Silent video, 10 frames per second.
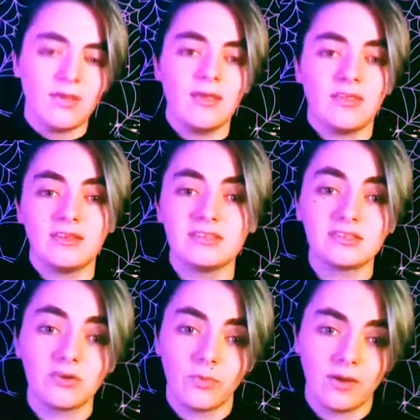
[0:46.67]
This is
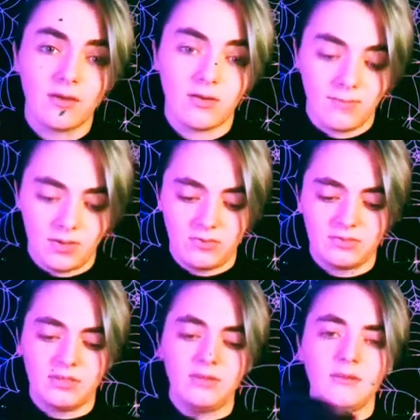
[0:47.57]
the wig I'm going to be
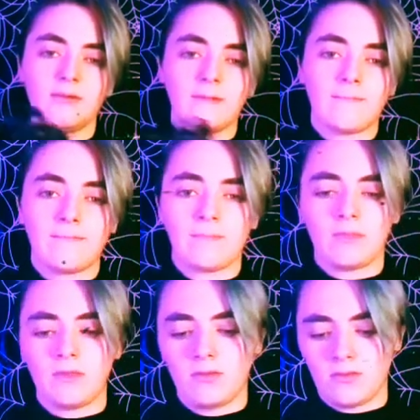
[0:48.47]
using.
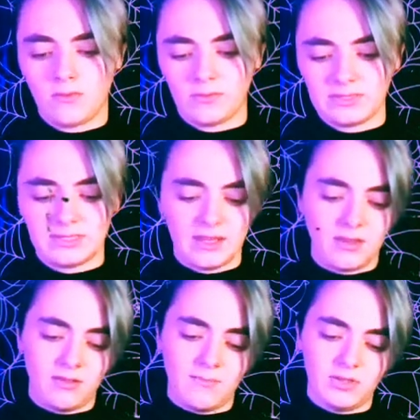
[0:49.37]
One second,
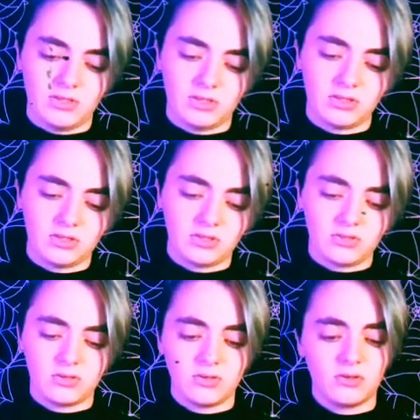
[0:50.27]
let me just
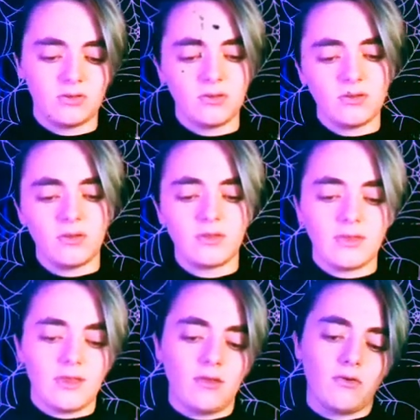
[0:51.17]
get
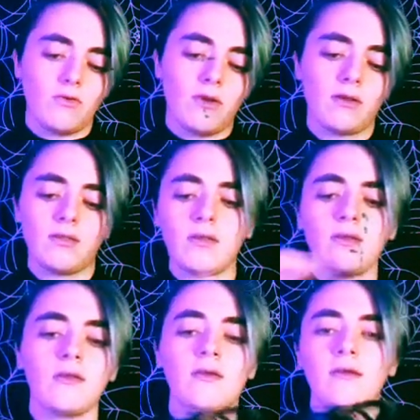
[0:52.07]
it correctly.
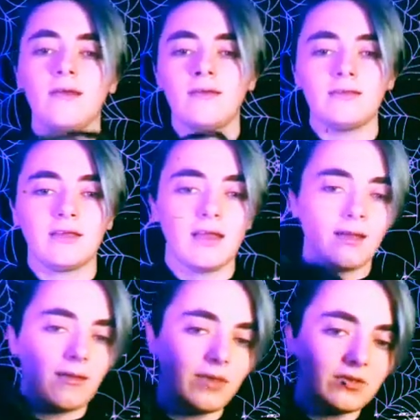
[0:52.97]
I'm
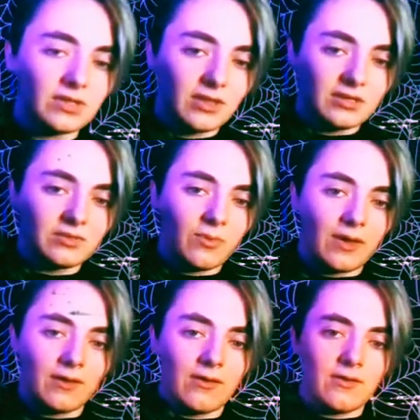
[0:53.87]
going to be using this
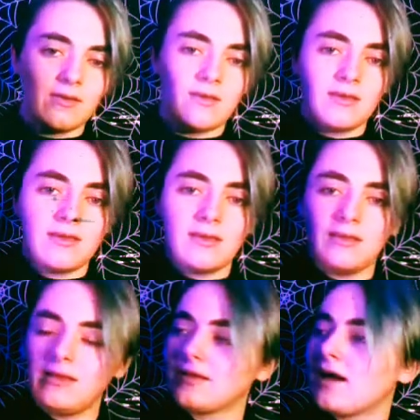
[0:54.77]
wig.
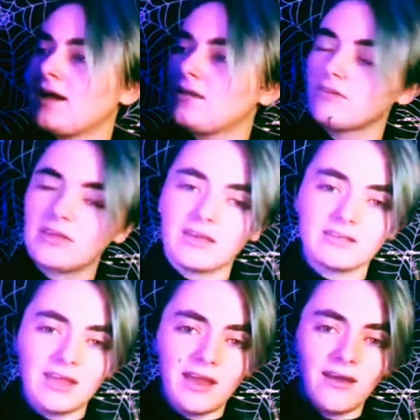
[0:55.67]
It kind of looks like his
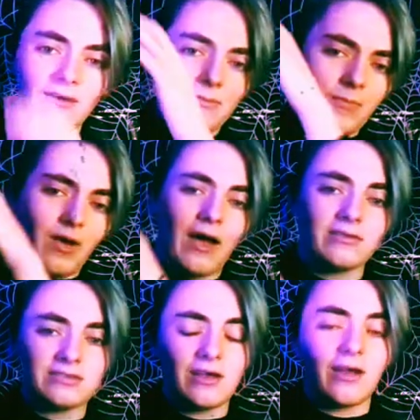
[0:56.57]
hair, but I'll
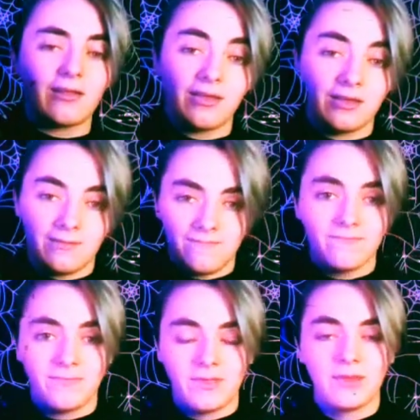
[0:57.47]
style it
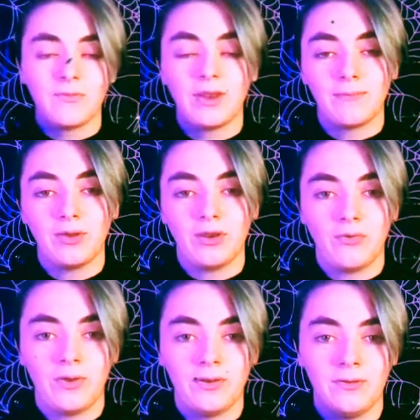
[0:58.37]
when I put it
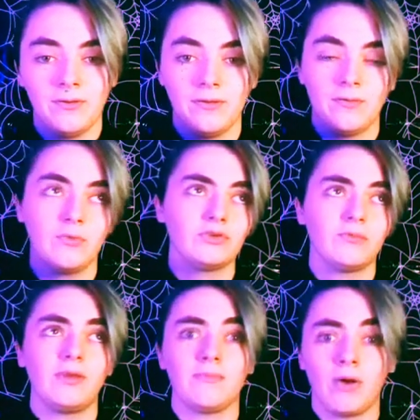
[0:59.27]
on, which will
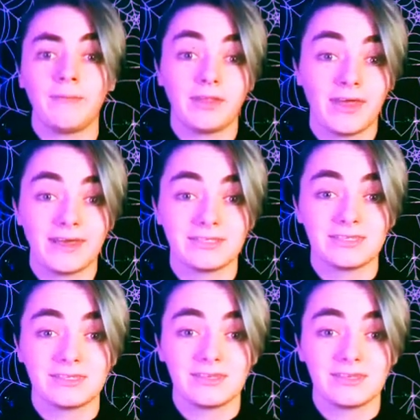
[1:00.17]
be probably last,